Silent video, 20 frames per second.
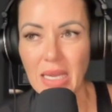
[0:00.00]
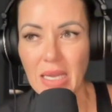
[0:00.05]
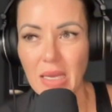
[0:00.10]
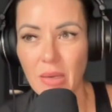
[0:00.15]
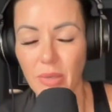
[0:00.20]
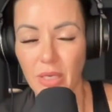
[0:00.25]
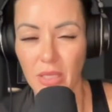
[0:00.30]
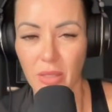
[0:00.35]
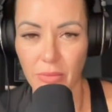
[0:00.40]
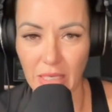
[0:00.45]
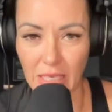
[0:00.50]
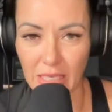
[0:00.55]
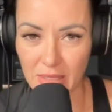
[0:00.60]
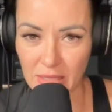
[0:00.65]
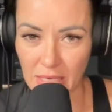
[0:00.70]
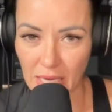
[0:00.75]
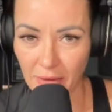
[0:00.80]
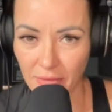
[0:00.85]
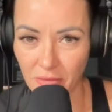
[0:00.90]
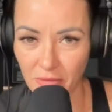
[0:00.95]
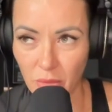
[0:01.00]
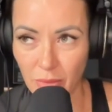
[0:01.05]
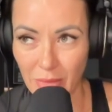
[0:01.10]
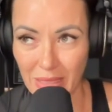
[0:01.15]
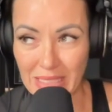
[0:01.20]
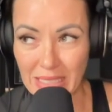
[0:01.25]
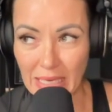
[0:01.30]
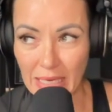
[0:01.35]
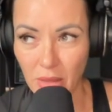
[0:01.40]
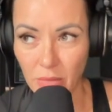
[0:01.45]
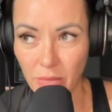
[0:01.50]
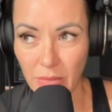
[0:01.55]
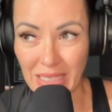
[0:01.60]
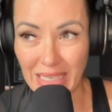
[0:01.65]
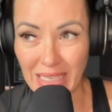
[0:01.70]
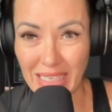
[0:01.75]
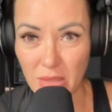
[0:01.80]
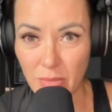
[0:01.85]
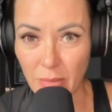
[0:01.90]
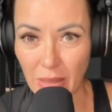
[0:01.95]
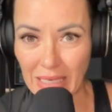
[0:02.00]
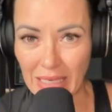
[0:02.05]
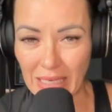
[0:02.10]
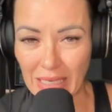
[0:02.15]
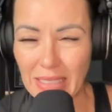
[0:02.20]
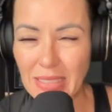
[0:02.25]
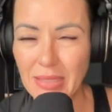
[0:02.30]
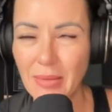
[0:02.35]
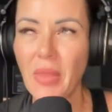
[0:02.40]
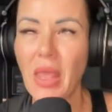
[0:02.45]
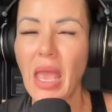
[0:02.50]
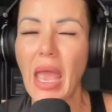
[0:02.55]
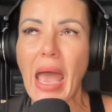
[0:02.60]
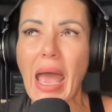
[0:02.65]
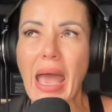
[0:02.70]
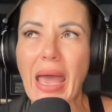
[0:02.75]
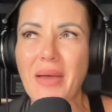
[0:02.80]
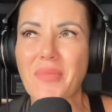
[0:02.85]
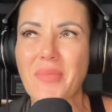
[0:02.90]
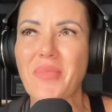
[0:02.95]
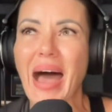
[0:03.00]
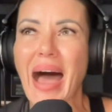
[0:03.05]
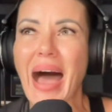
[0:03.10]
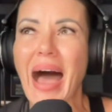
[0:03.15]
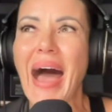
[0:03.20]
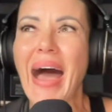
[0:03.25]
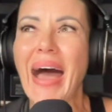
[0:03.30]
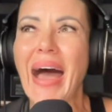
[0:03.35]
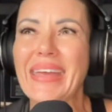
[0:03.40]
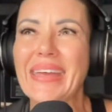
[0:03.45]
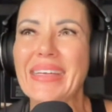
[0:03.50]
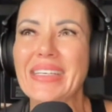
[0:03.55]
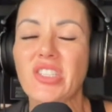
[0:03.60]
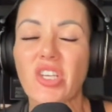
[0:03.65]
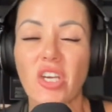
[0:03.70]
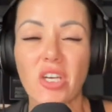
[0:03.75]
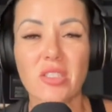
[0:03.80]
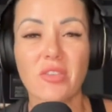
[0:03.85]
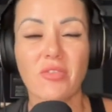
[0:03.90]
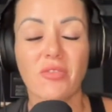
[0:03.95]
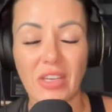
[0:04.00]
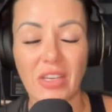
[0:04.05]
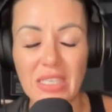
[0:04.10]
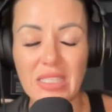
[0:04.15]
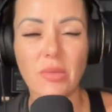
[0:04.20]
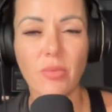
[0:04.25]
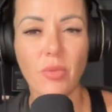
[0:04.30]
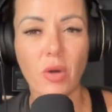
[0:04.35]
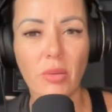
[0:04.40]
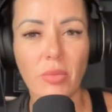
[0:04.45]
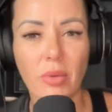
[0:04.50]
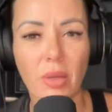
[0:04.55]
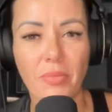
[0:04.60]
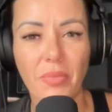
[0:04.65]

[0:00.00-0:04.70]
By the way, it's after midday on Monday. It's Monday night. Um, I just fix the problem.